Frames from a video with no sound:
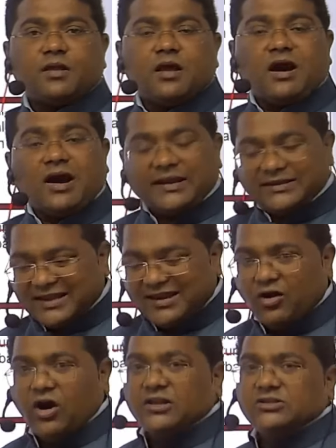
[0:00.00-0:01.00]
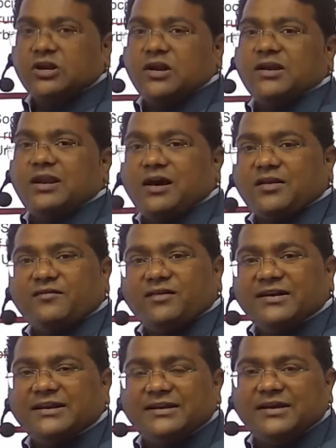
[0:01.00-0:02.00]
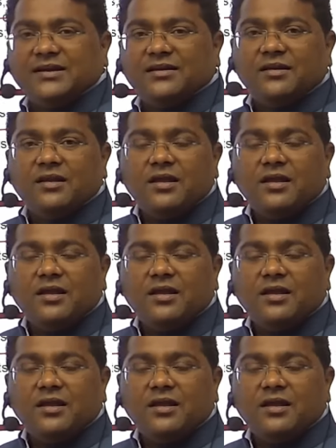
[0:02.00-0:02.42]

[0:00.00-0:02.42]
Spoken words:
Either horizontal or vertical,